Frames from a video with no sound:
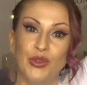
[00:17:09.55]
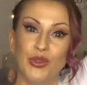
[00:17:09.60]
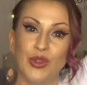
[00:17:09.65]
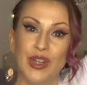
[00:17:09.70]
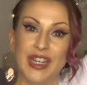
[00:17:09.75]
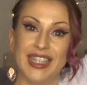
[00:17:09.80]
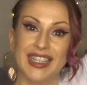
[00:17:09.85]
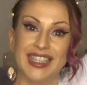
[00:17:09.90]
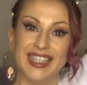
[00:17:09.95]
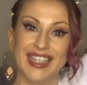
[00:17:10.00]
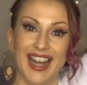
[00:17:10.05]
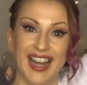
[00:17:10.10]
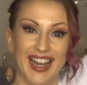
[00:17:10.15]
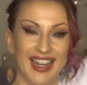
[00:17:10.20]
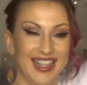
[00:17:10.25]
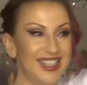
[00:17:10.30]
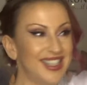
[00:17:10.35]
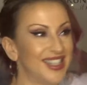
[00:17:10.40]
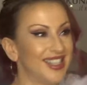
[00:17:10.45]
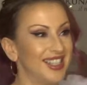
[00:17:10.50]
really
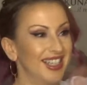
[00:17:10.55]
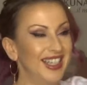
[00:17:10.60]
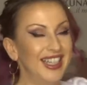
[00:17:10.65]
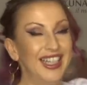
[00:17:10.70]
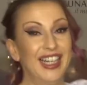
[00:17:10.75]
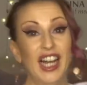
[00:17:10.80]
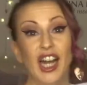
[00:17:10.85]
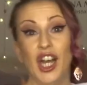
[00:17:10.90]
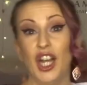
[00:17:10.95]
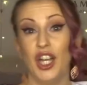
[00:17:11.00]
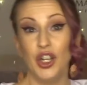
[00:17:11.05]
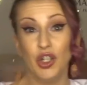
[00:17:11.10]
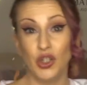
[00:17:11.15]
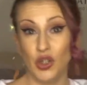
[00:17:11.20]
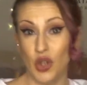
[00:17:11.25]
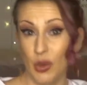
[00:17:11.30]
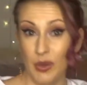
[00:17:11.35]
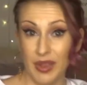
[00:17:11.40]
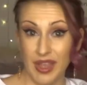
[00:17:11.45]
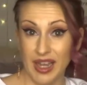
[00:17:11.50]
nice, and it'll
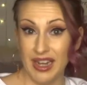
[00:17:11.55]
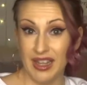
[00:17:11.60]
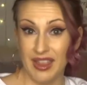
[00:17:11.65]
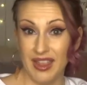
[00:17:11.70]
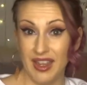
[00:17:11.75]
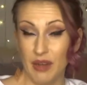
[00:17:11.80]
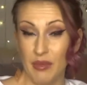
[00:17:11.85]
go with anything.